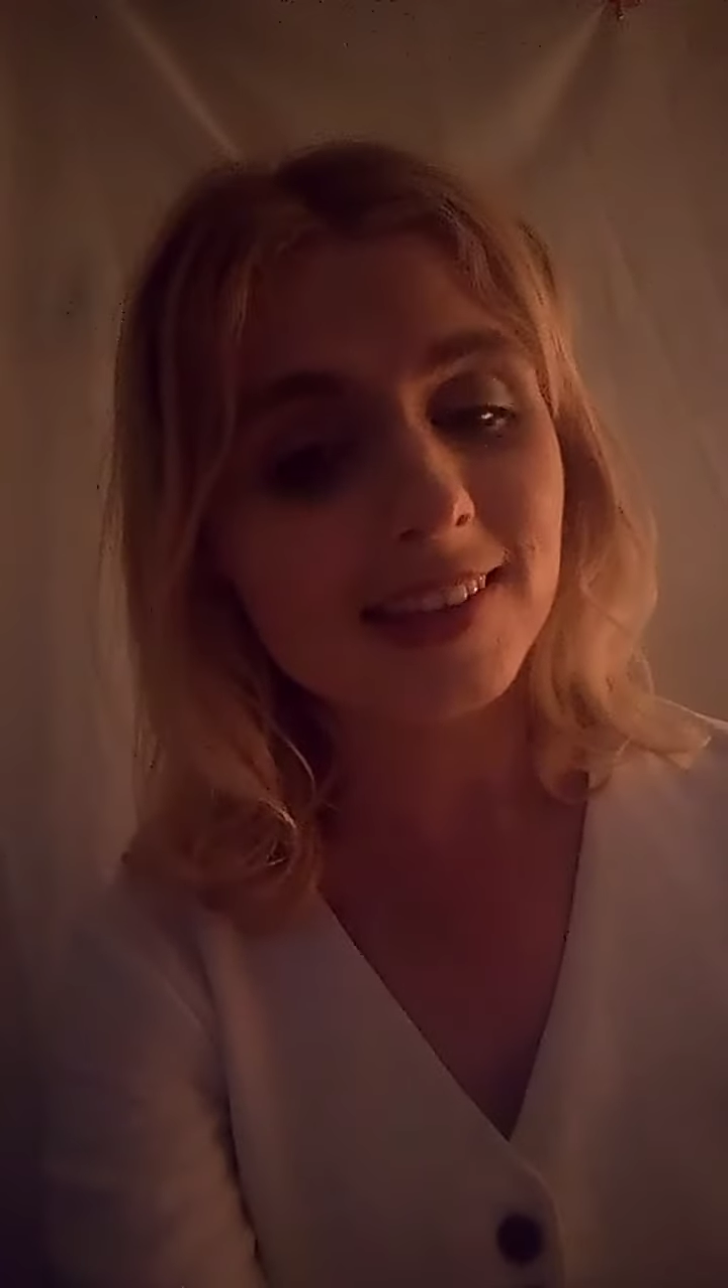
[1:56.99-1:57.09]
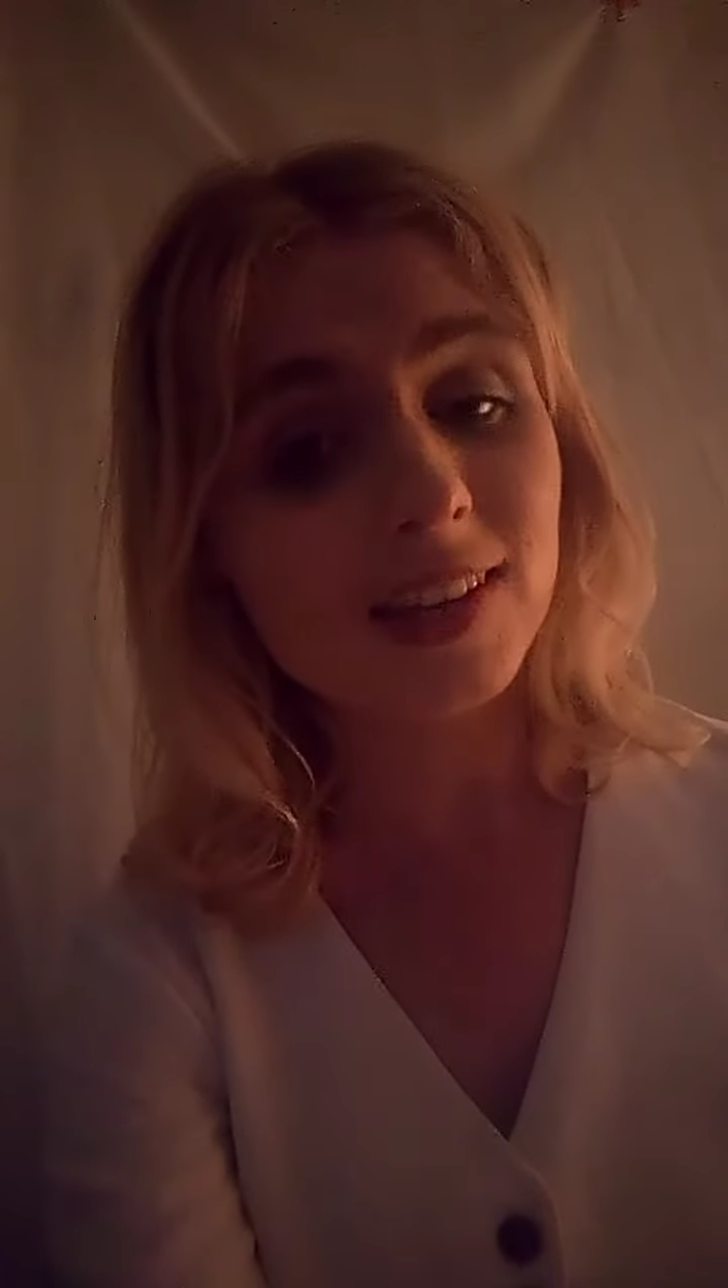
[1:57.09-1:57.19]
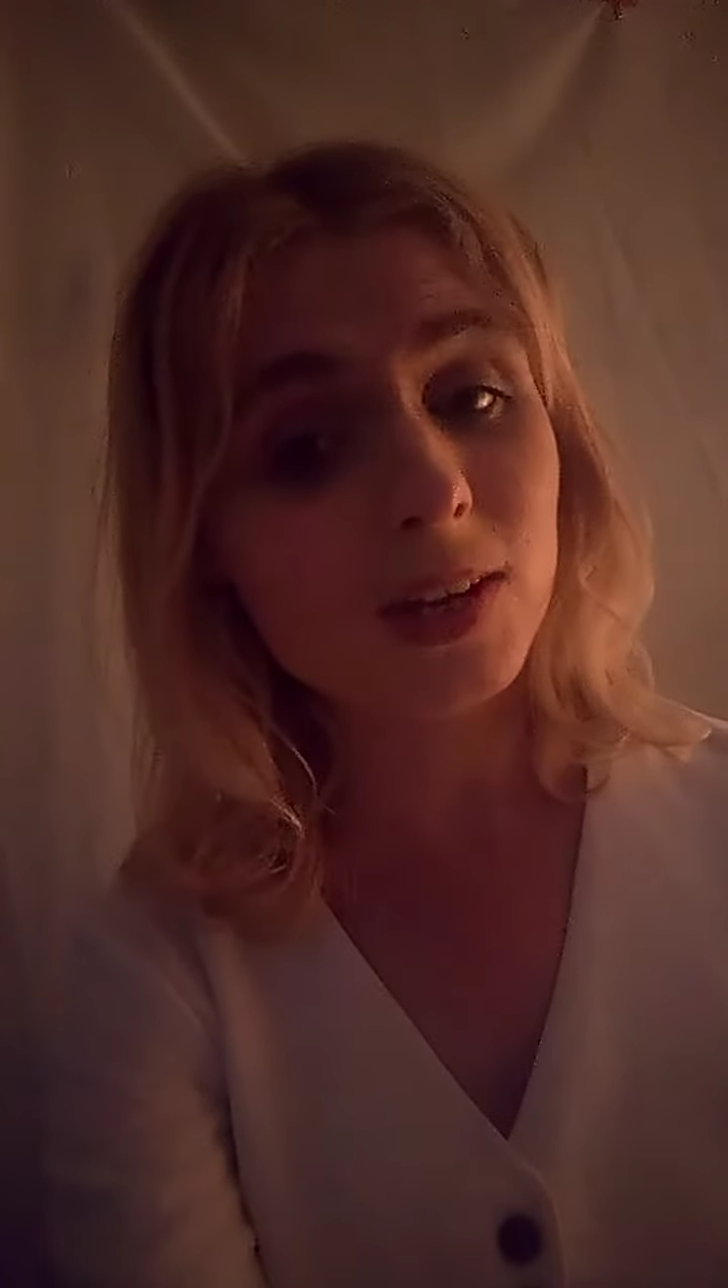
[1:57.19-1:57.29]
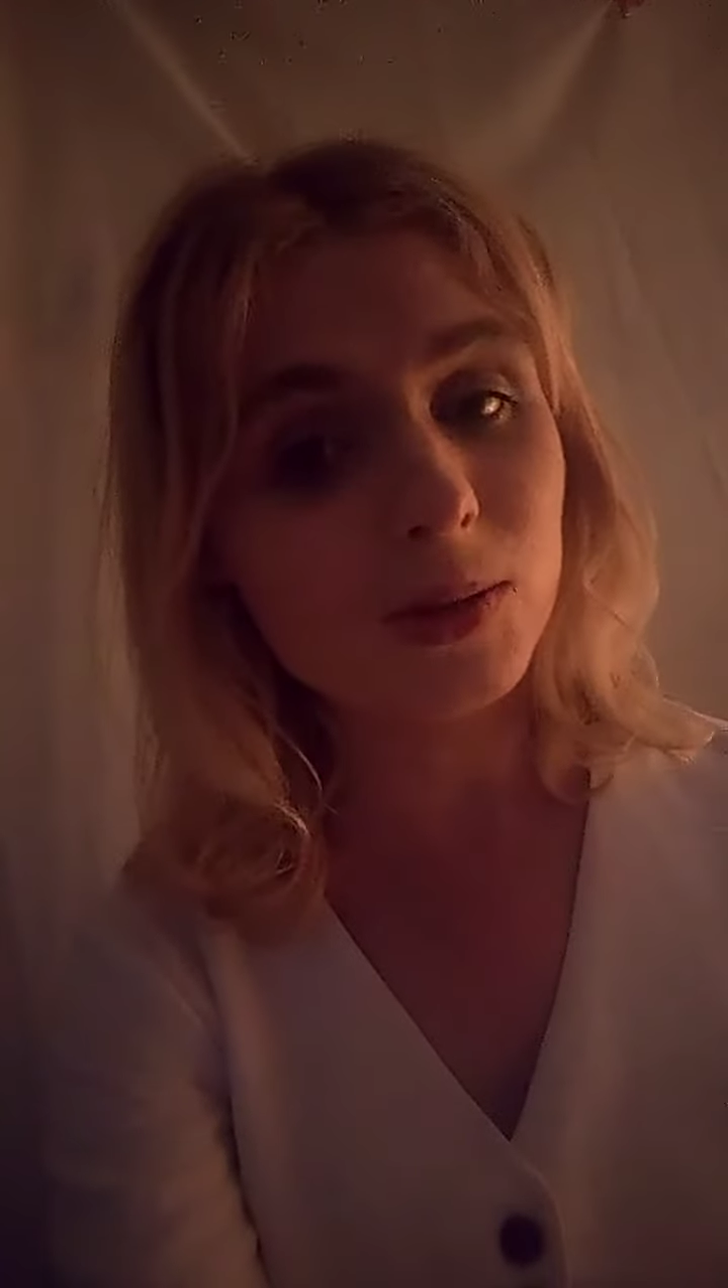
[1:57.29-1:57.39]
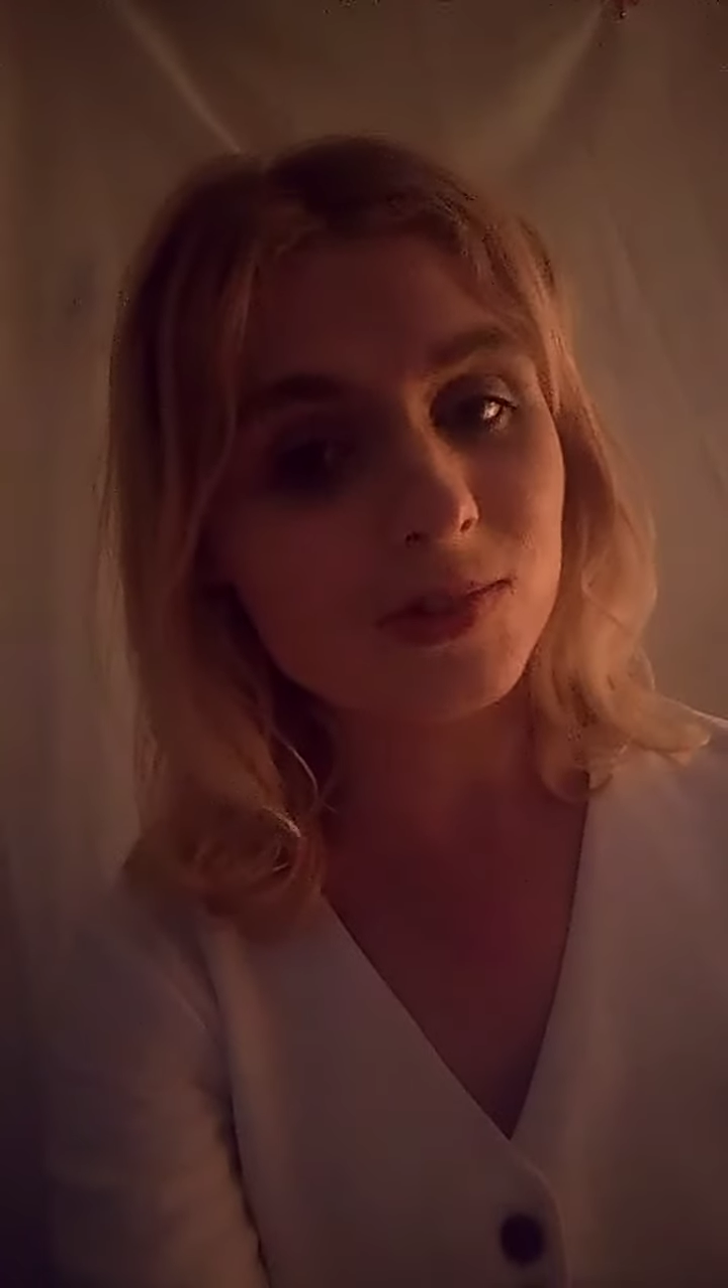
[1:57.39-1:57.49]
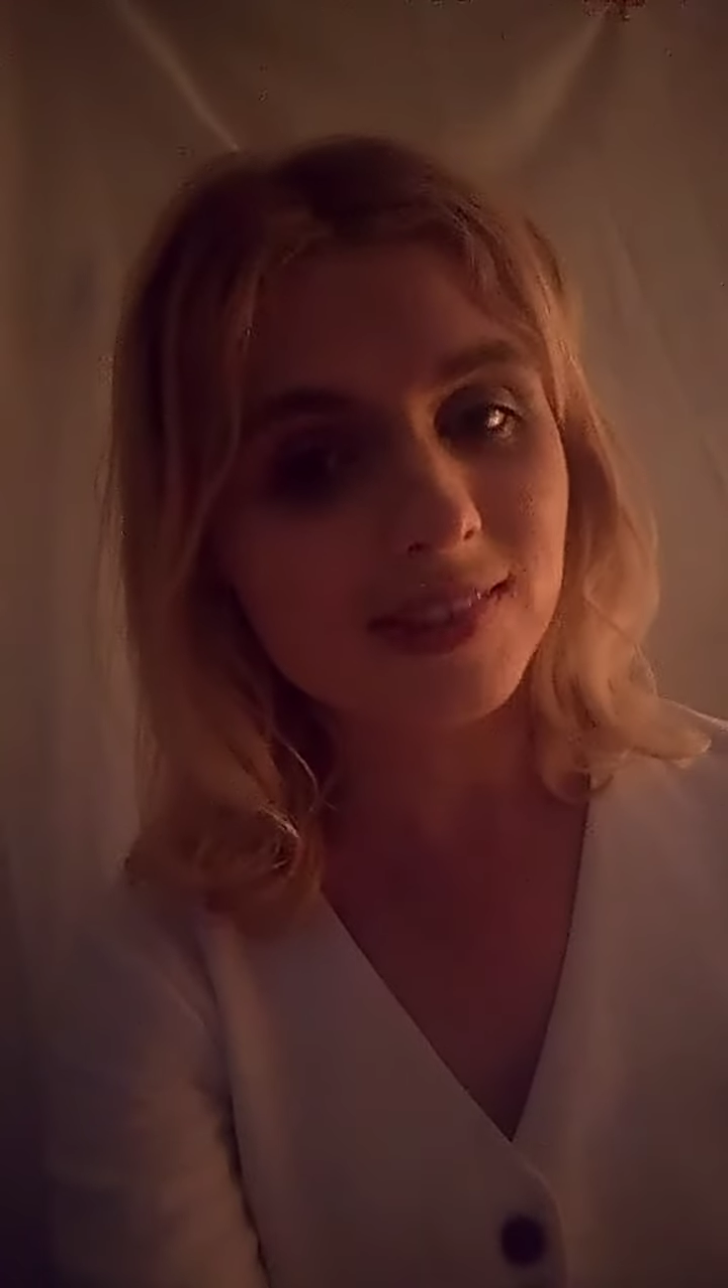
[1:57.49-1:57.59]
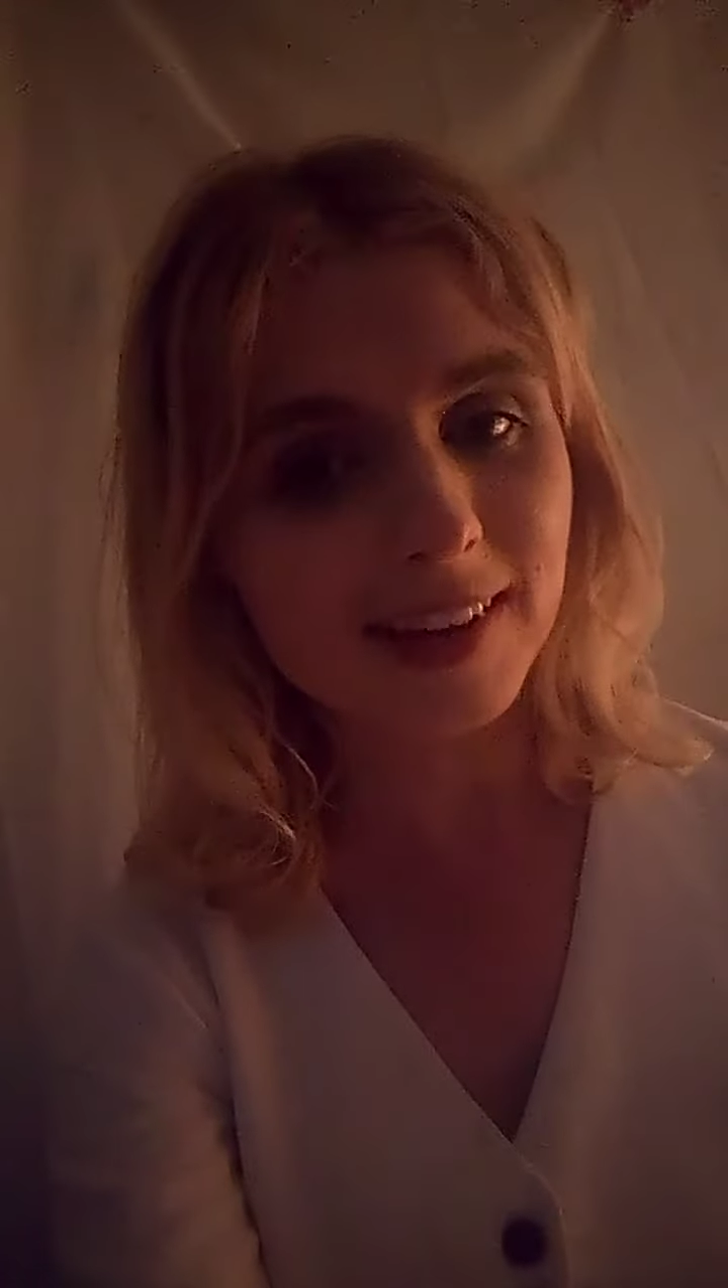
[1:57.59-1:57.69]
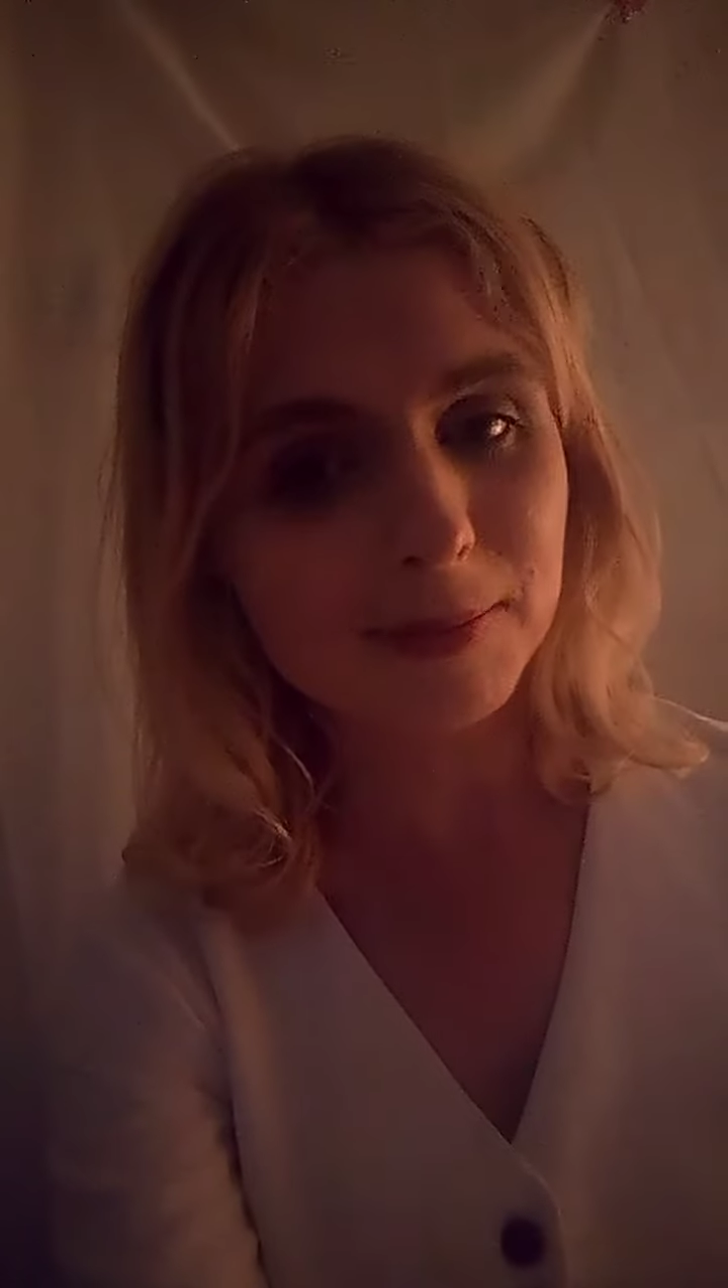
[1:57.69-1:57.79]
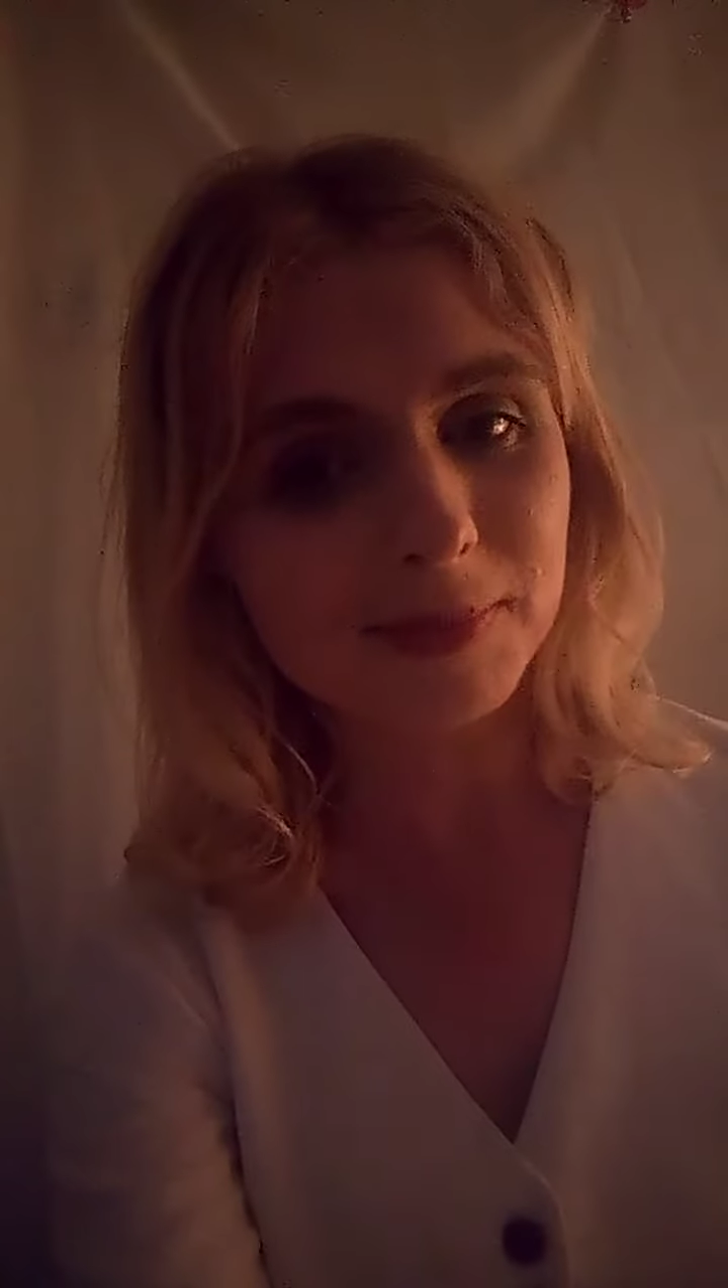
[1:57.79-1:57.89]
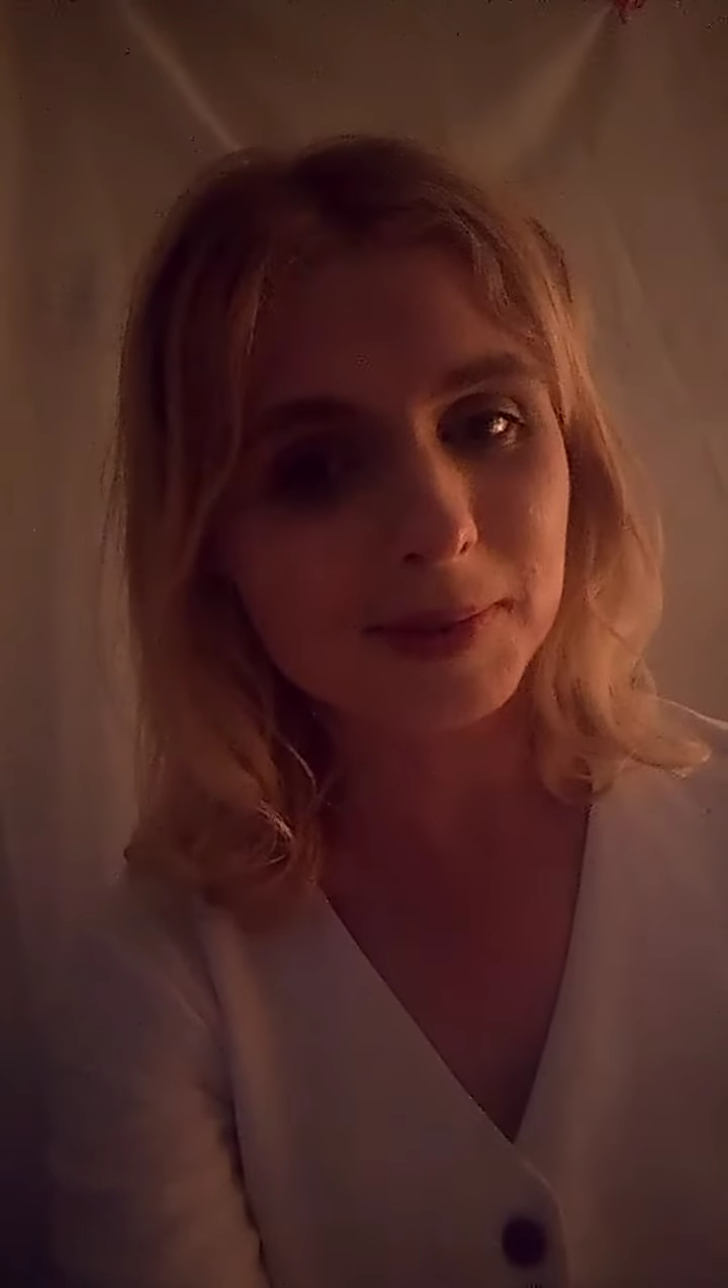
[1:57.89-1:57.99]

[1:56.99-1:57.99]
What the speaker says: a huge step.